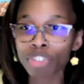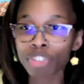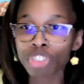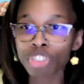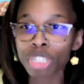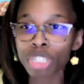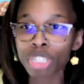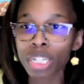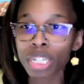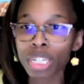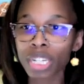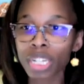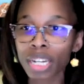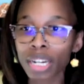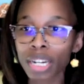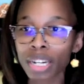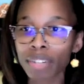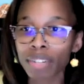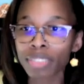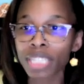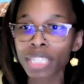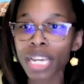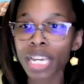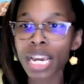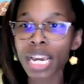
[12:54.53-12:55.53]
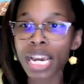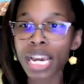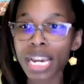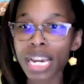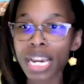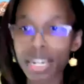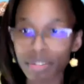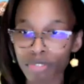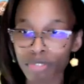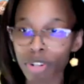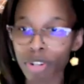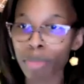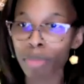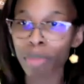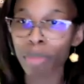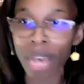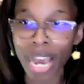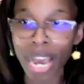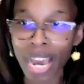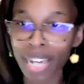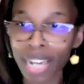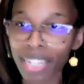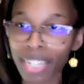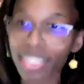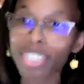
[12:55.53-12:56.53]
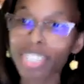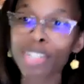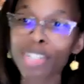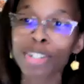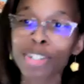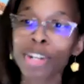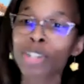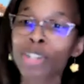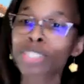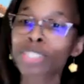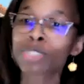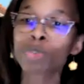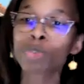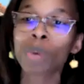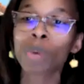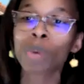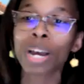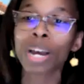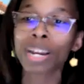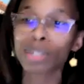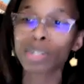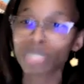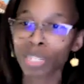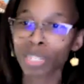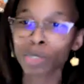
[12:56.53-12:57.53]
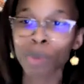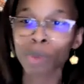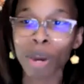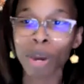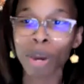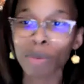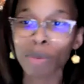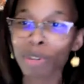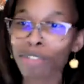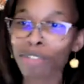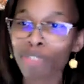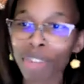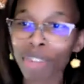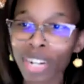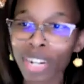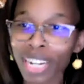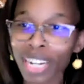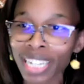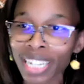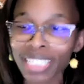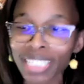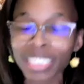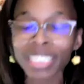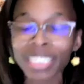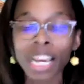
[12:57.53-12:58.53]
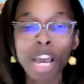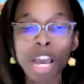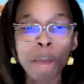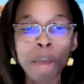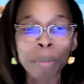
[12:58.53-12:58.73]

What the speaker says: She loves everybody. You know, that's why we're friends.